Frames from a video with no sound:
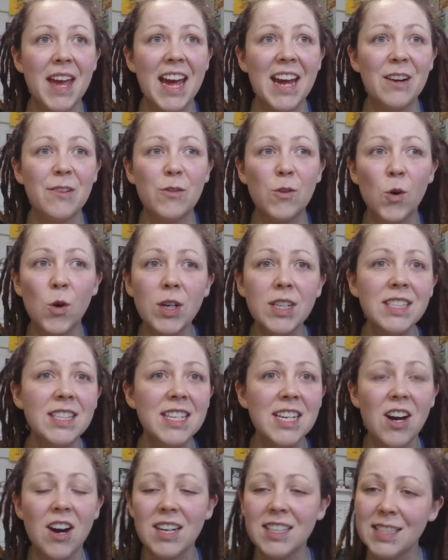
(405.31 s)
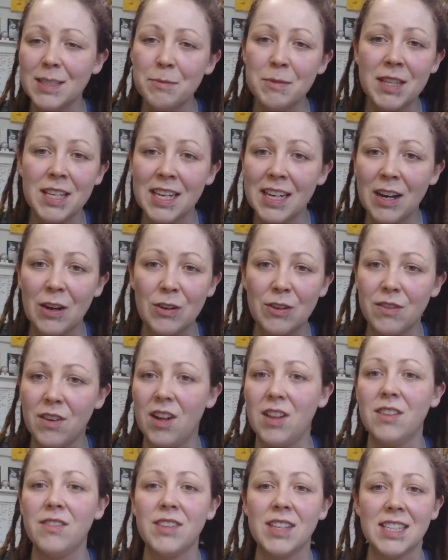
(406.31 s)
And of course, the awesome thing out of
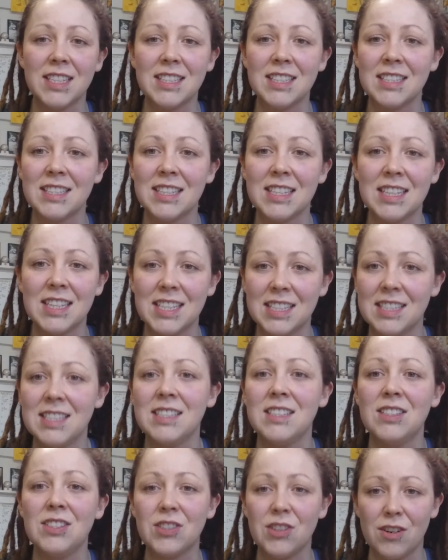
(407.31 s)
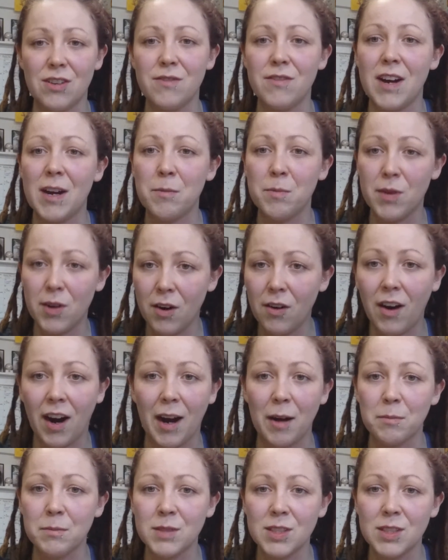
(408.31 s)
all of this is that this is a certified program.